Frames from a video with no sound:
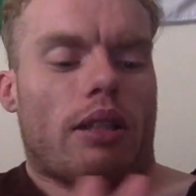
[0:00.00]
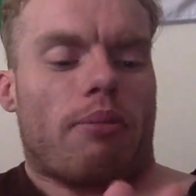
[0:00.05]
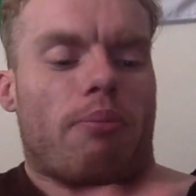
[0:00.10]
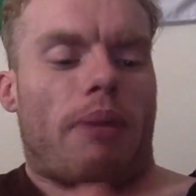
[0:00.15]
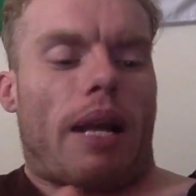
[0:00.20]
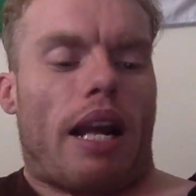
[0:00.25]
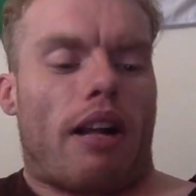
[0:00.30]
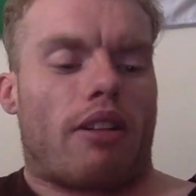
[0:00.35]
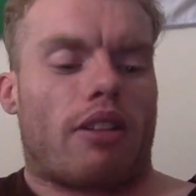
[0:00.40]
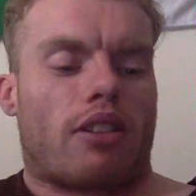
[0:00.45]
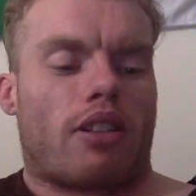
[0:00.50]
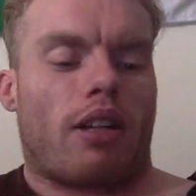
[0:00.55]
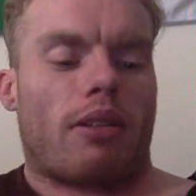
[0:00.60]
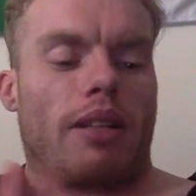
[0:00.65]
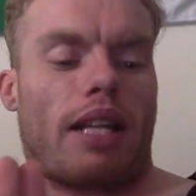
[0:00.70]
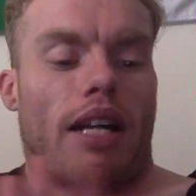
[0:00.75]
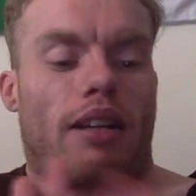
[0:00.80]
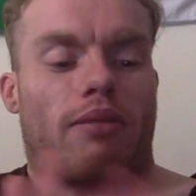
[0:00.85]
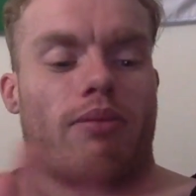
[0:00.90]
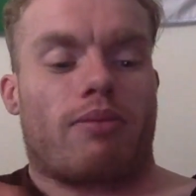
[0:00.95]
Paris not
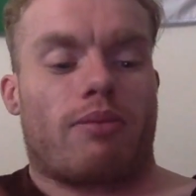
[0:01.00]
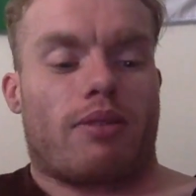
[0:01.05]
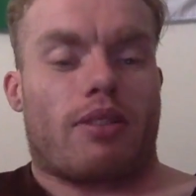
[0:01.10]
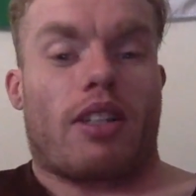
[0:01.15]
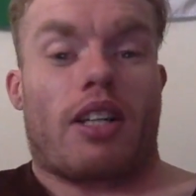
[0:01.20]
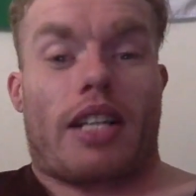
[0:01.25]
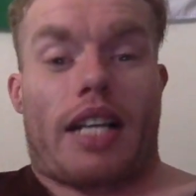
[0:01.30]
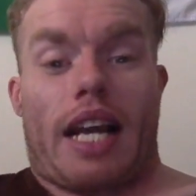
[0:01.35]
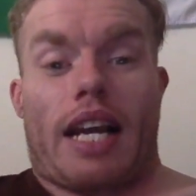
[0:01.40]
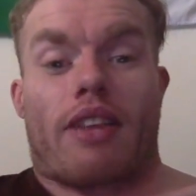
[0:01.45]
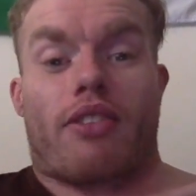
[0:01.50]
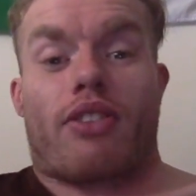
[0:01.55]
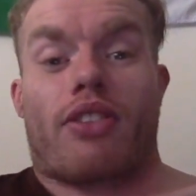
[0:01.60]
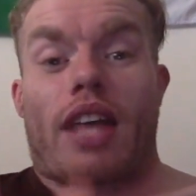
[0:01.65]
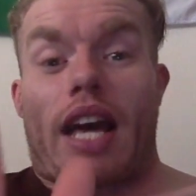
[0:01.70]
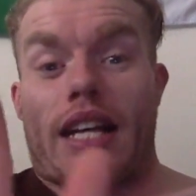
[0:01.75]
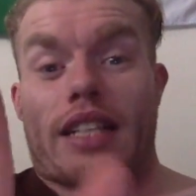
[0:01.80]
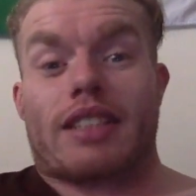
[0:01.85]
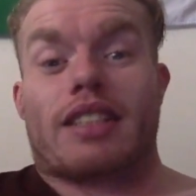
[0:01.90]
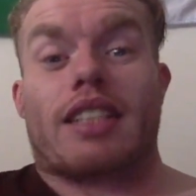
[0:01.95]
now. Okay,
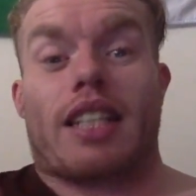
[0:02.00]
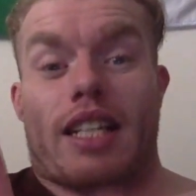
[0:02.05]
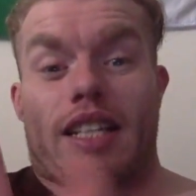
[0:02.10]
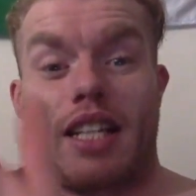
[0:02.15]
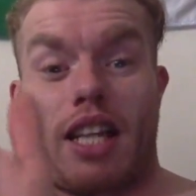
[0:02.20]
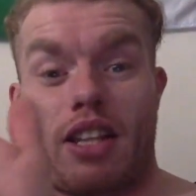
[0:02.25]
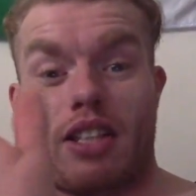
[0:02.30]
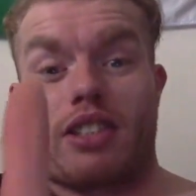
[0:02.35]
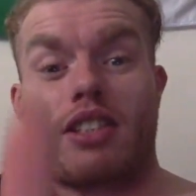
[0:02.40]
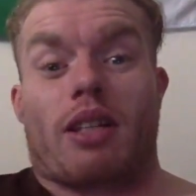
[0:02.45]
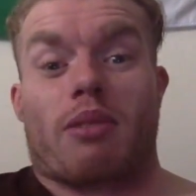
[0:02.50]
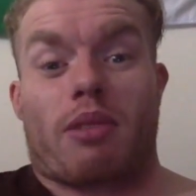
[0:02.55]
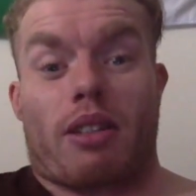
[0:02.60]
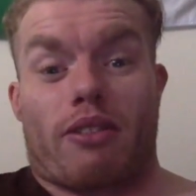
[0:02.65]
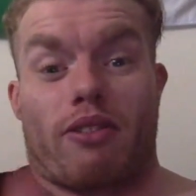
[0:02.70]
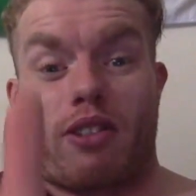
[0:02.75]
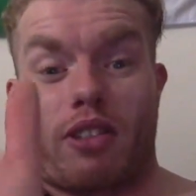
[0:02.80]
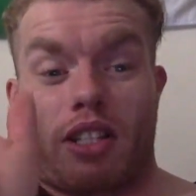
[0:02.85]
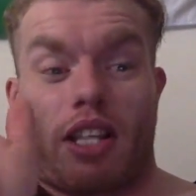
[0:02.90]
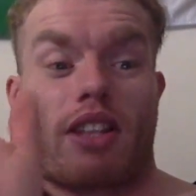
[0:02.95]
that's another
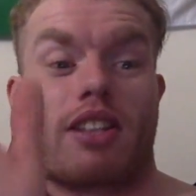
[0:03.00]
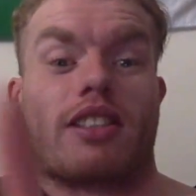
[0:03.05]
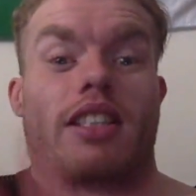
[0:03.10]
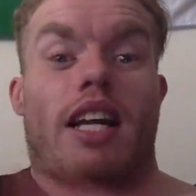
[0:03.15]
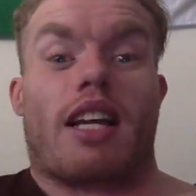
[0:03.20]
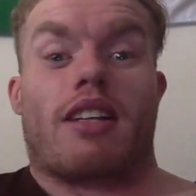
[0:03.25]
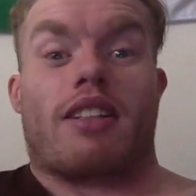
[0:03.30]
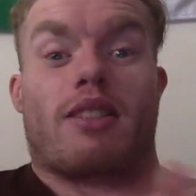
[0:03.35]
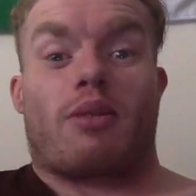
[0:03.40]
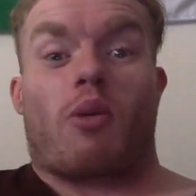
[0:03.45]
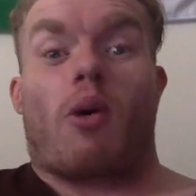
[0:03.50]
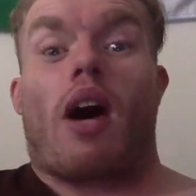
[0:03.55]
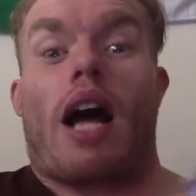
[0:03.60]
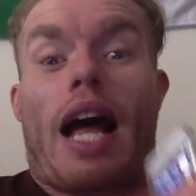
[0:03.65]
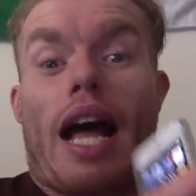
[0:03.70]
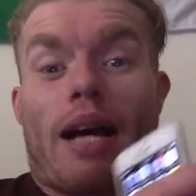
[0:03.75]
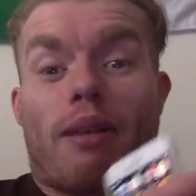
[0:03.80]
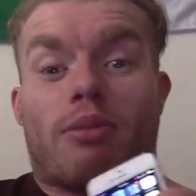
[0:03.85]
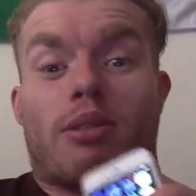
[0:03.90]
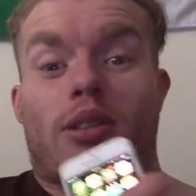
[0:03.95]
subject for another day. Is what
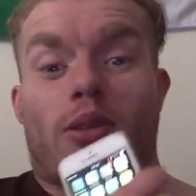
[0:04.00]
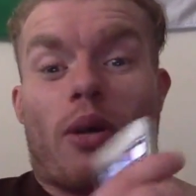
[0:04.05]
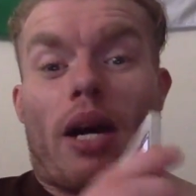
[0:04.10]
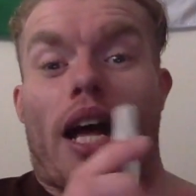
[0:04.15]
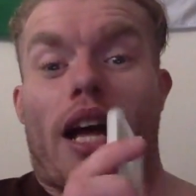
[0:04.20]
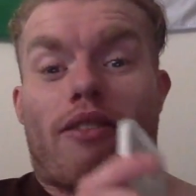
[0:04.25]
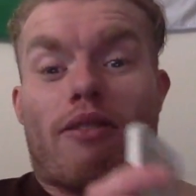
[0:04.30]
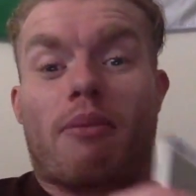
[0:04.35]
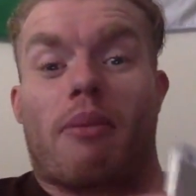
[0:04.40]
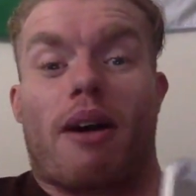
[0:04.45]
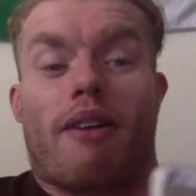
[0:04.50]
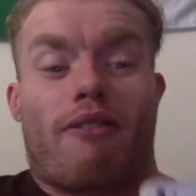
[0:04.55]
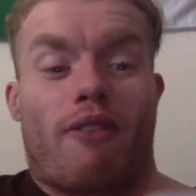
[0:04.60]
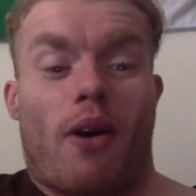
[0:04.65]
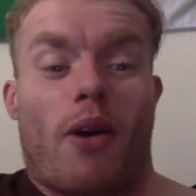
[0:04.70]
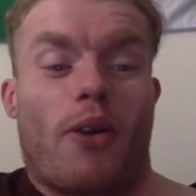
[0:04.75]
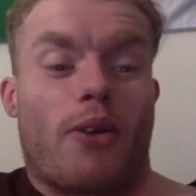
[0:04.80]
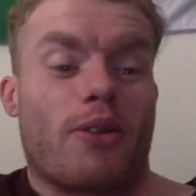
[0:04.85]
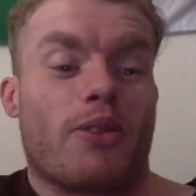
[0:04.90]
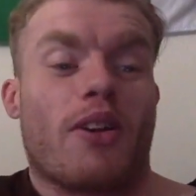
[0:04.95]
apps do I have on my
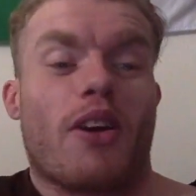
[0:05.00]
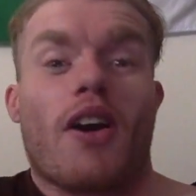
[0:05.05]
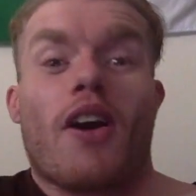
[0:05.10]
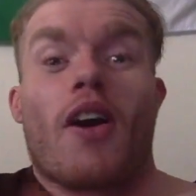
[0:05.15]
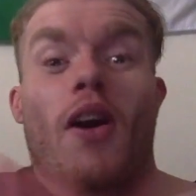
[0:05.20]
phone?